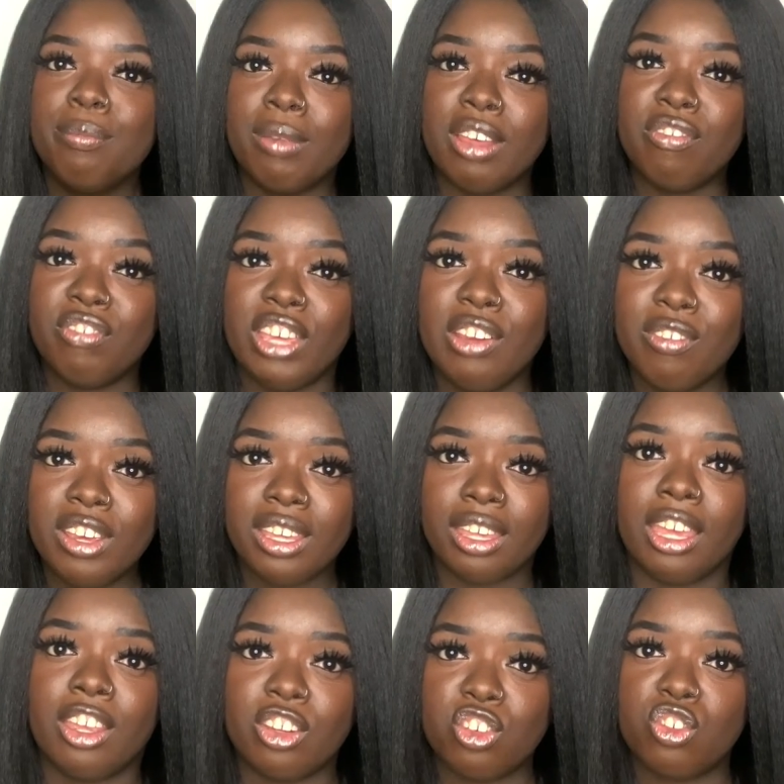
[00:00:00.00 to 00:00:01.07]
My favorite
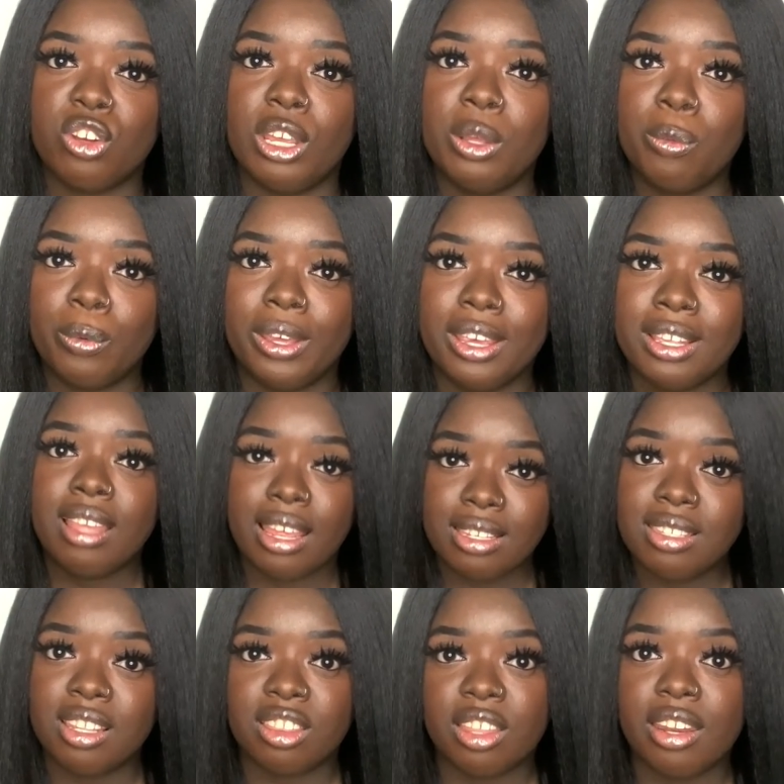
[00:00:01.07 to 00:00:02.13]
kinky straight wig that
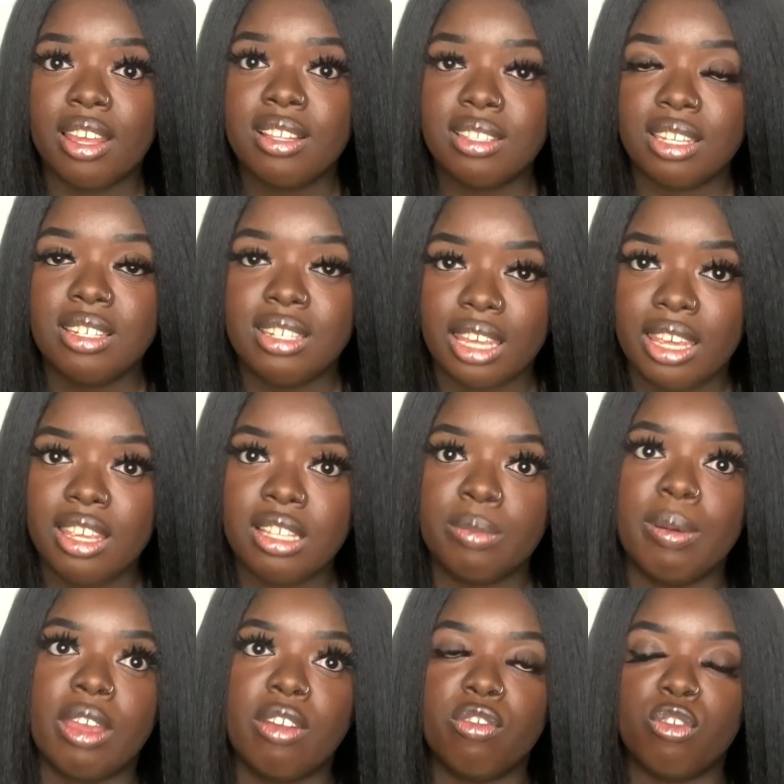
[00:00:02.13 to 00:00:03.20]
is synthetic to date is
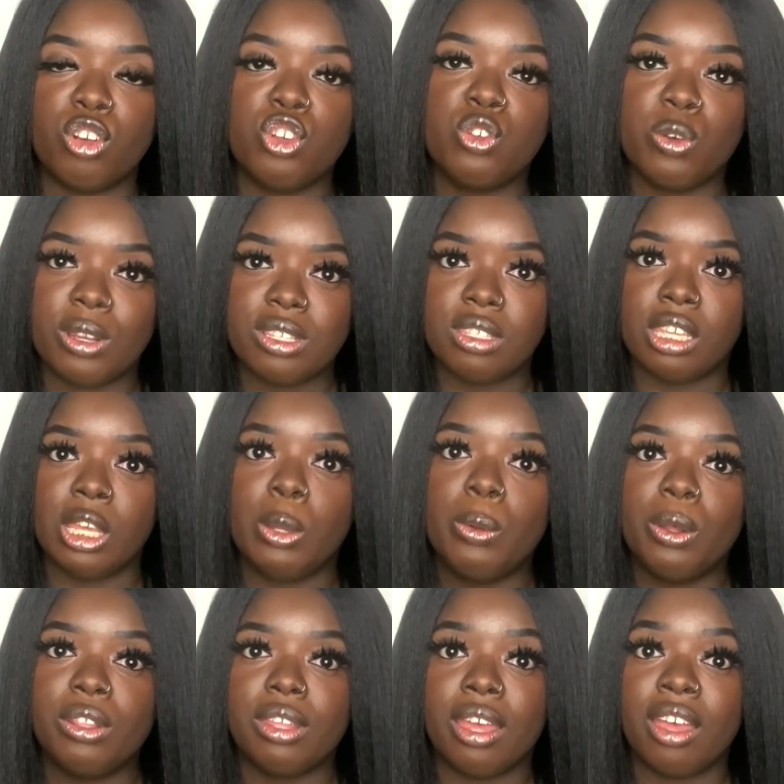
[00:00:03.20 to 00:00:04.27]
by Freetress Equal, the